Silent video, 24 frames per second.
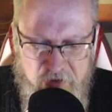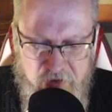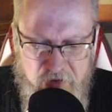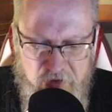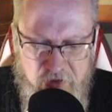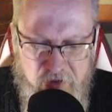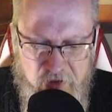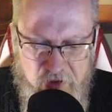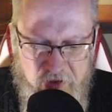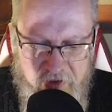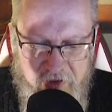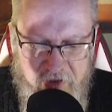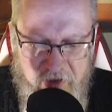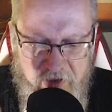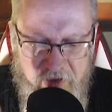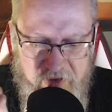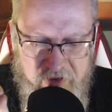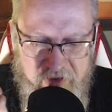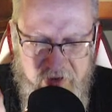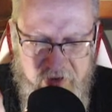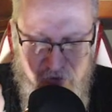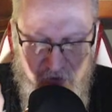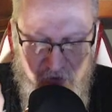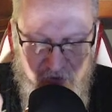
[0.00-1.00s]

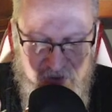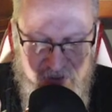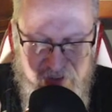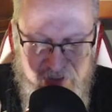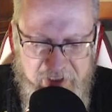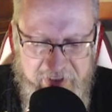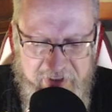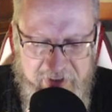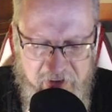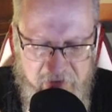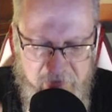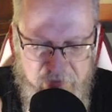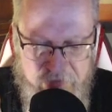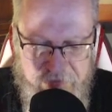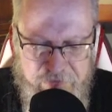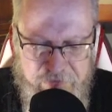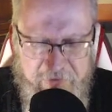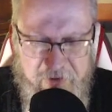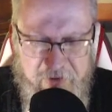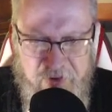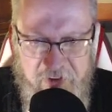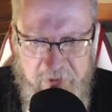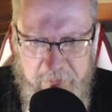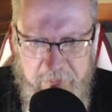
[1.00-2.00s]
the sort of second and
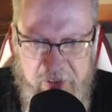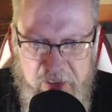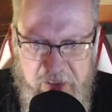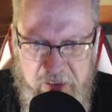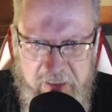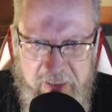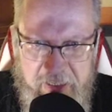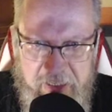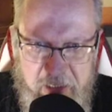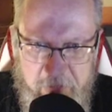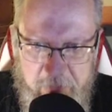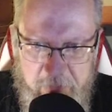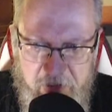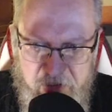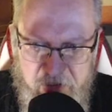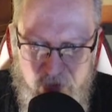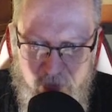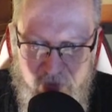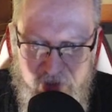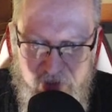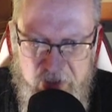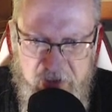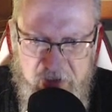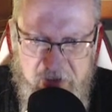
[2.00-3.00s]
fundamental element that
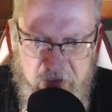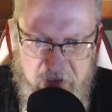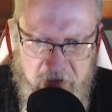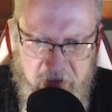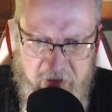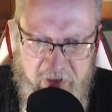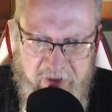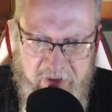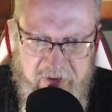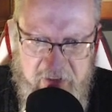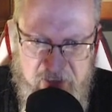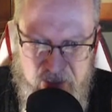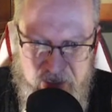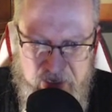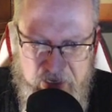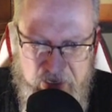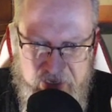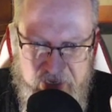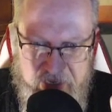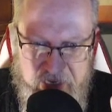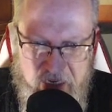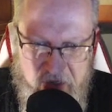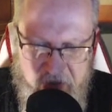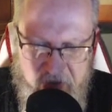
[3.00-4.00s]
we need to kind of
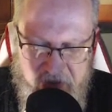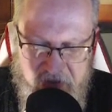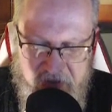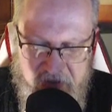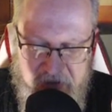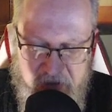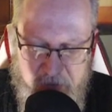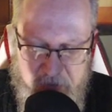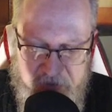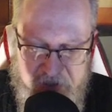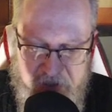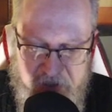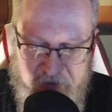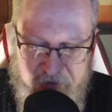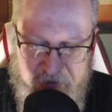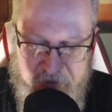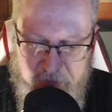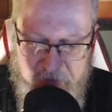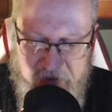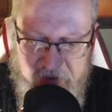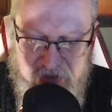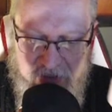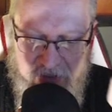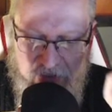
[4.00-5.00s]
take out in some sense from
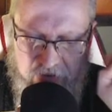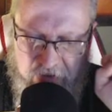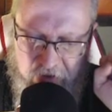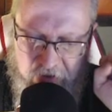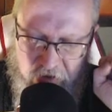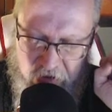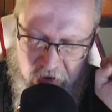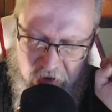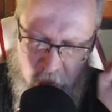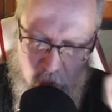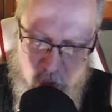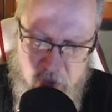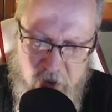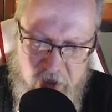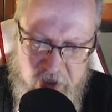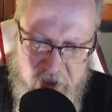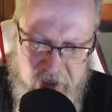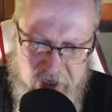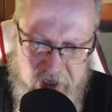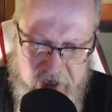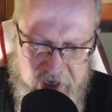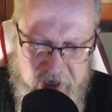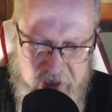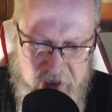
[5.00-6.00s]
this essay. On the one
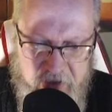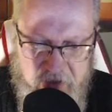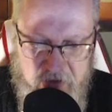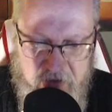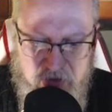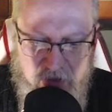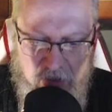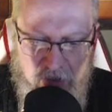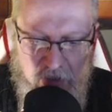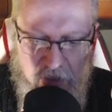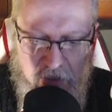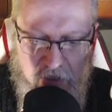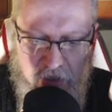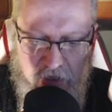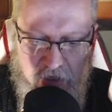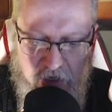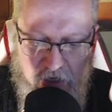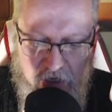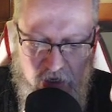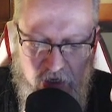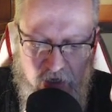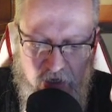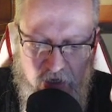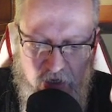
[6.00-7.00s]
hand,
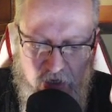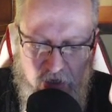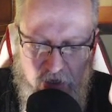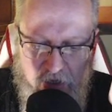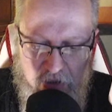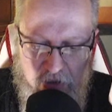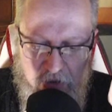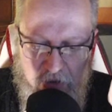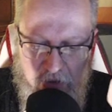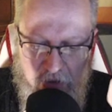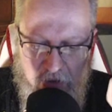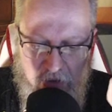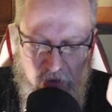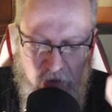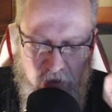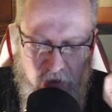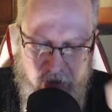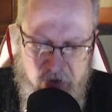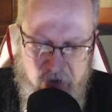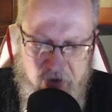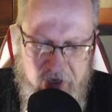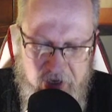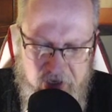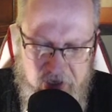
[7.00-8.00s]

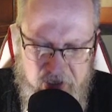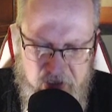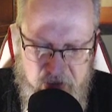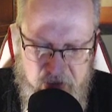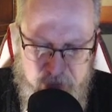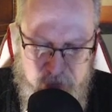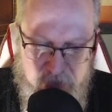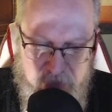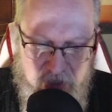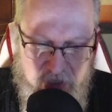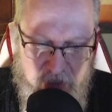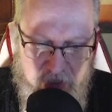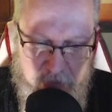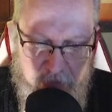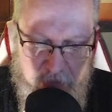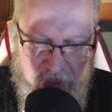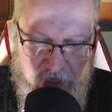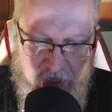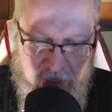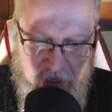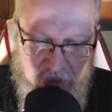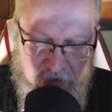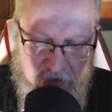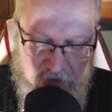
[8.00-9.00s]
lying is being
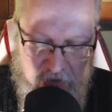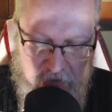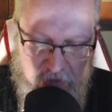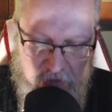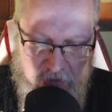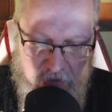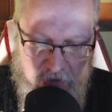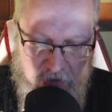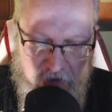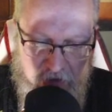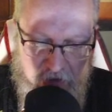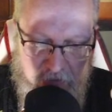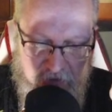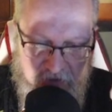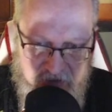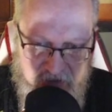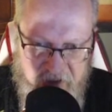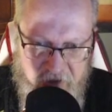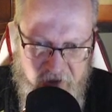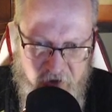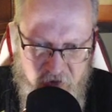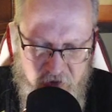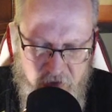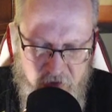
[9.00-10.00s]
made,
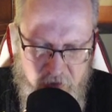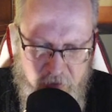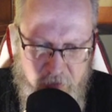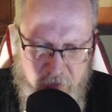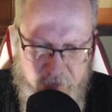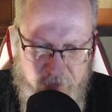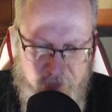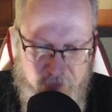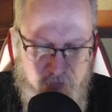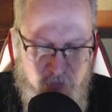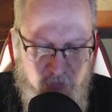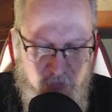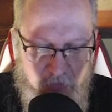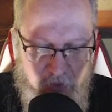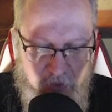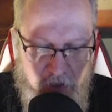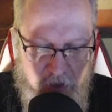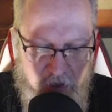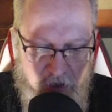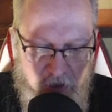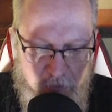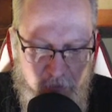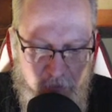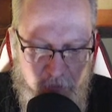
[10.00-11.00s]
central,
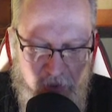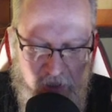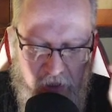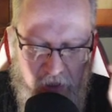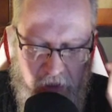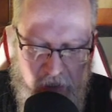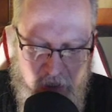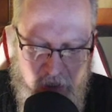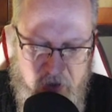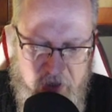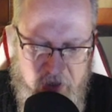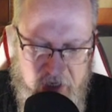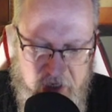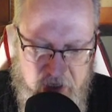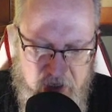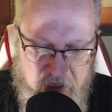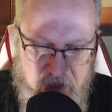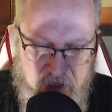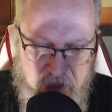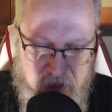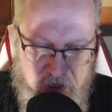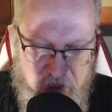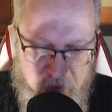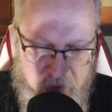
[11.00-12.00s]
but
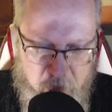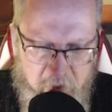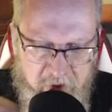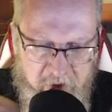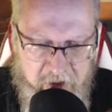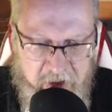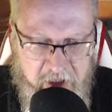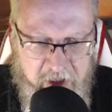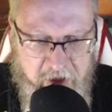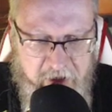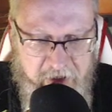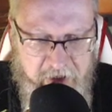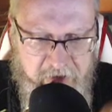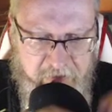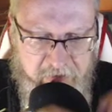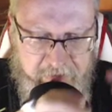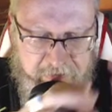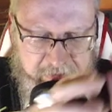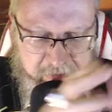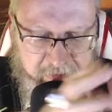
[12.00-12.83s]
lying with a kind of